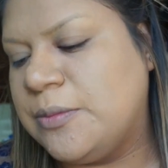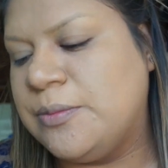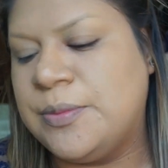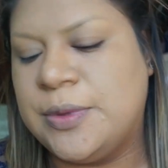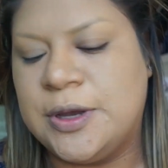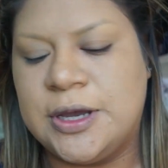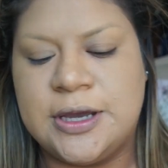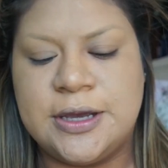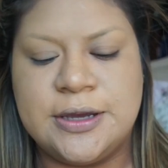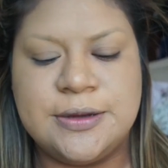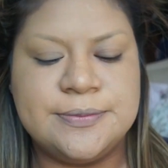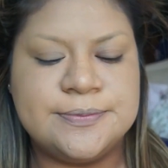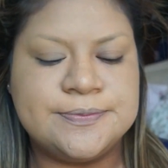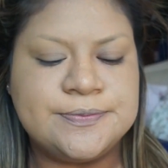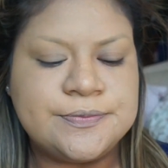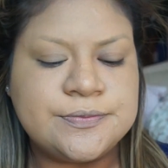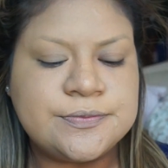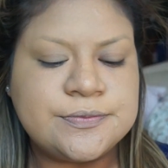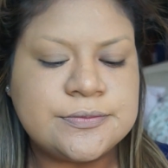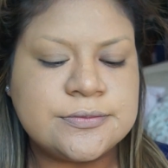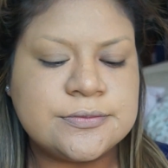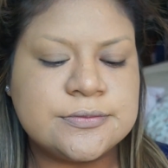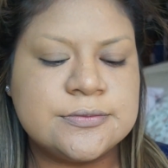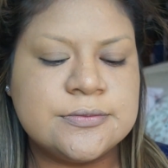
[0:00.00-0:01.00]
but
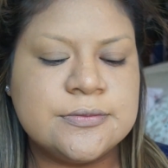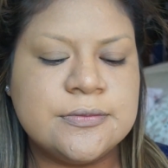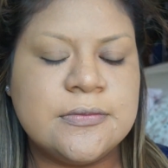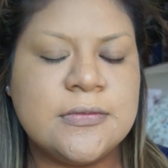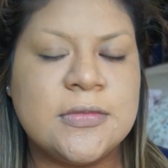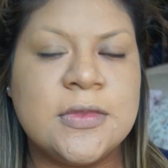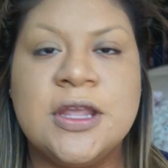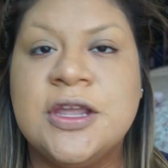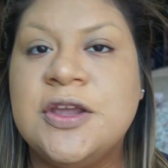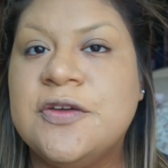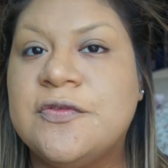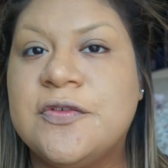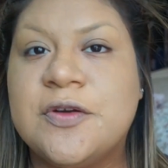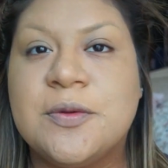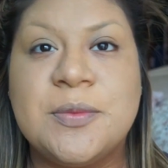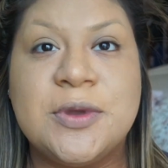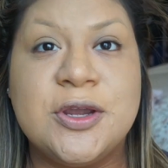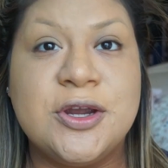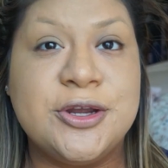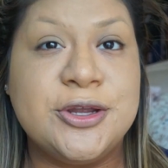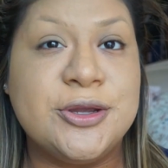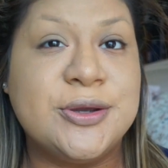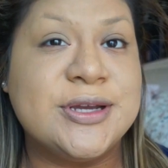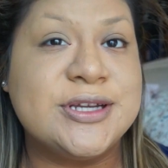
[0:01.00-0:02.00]
from
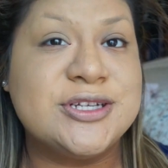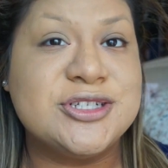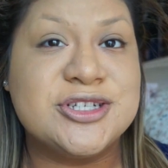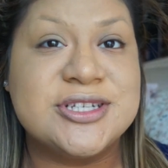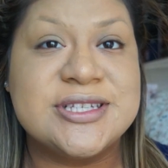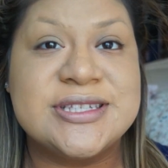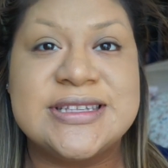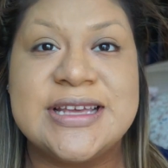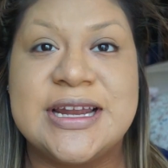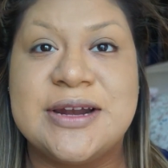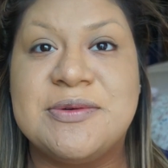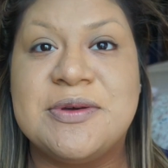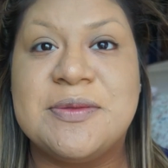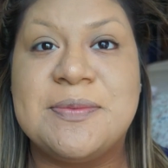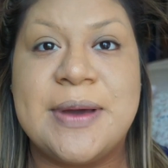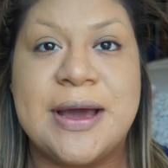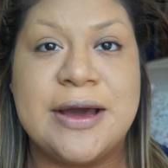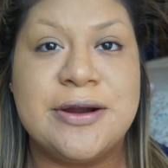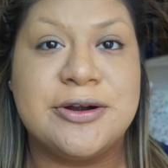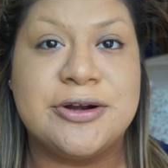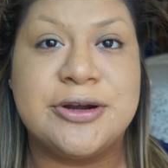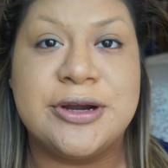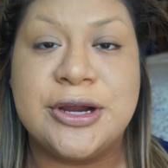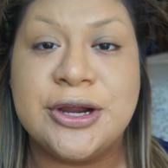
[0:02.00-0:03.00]
here you can just set it with
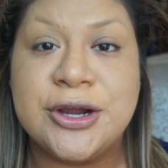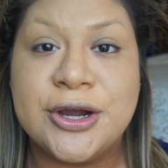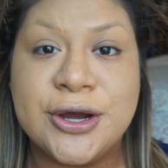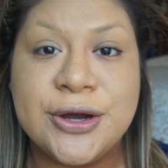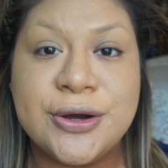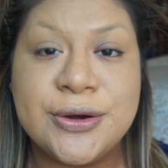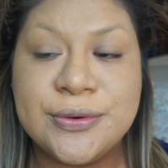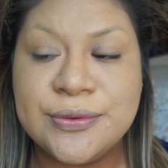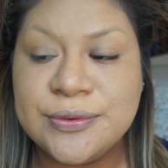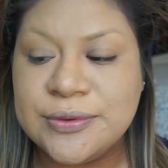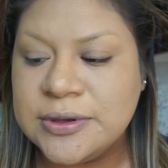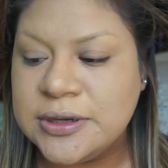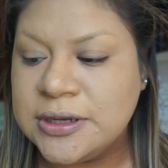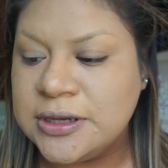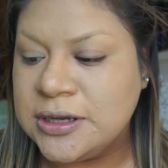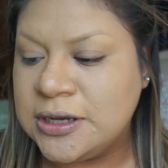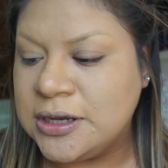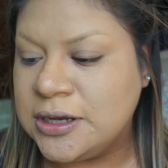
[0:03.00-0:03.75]
powder and go.